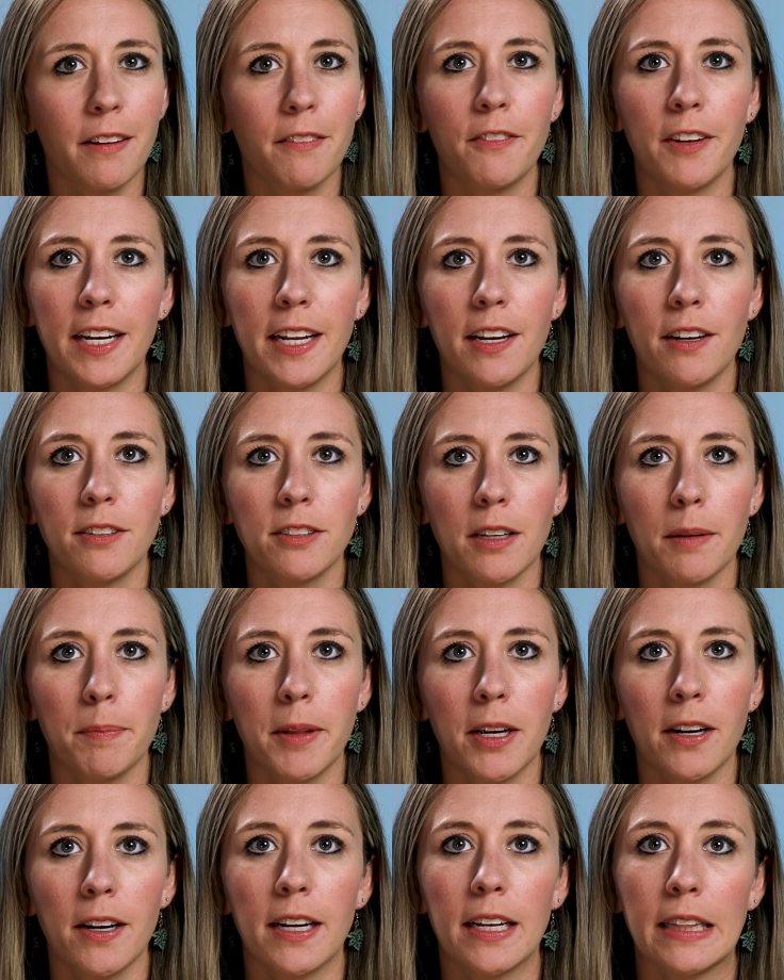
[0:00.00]
of videos up
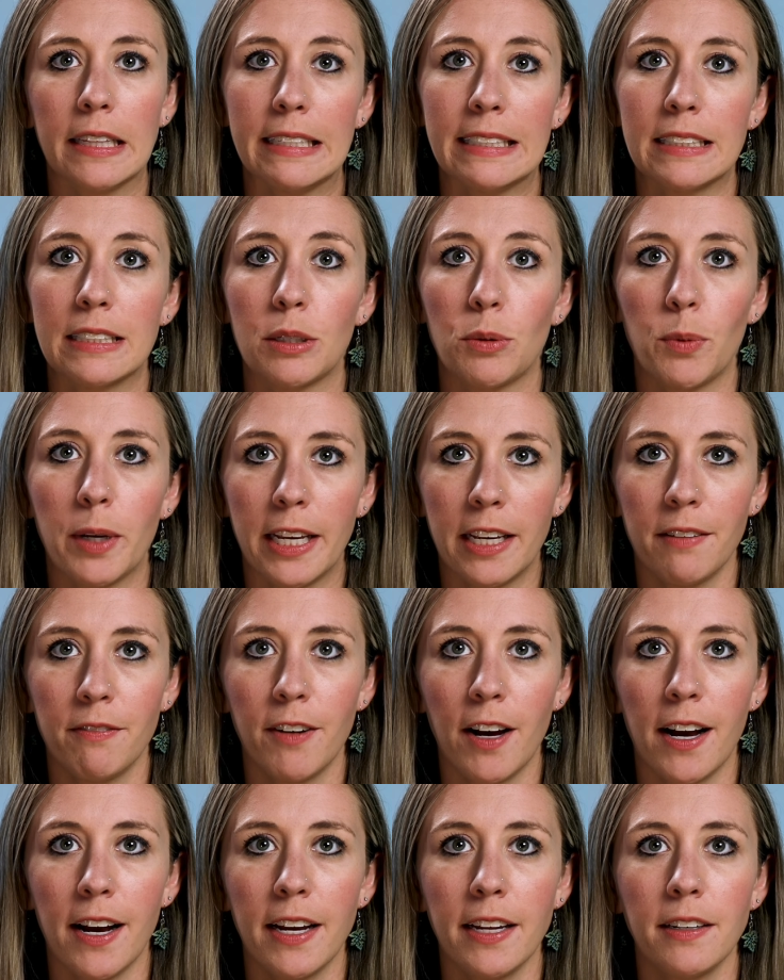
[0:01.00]
there, at least that we could
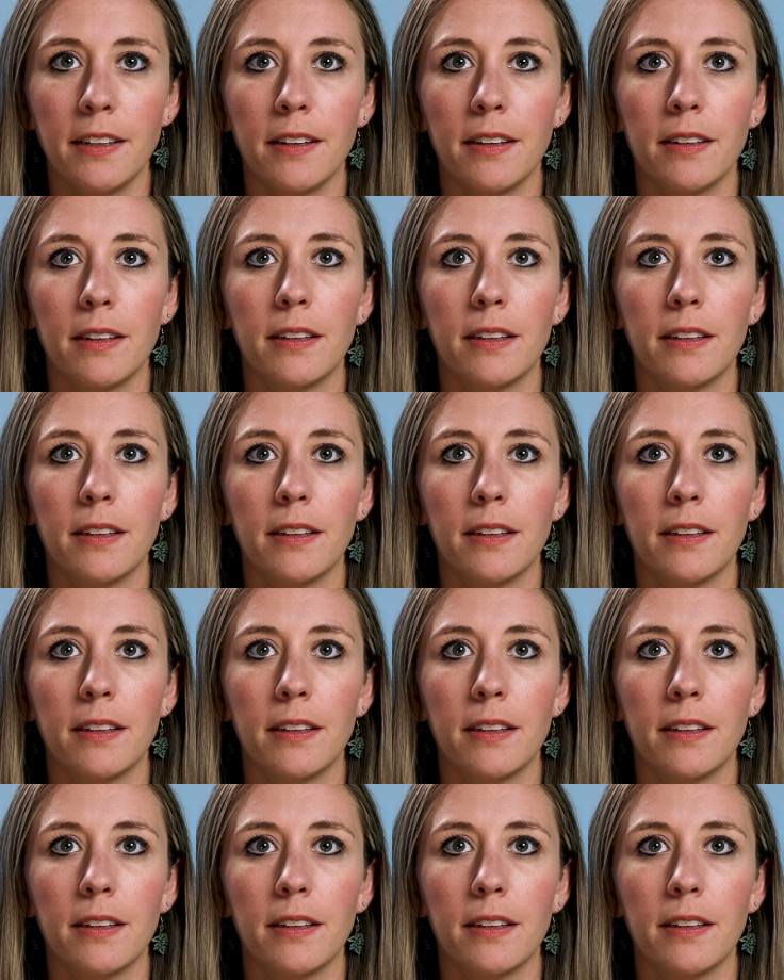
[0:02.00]
find,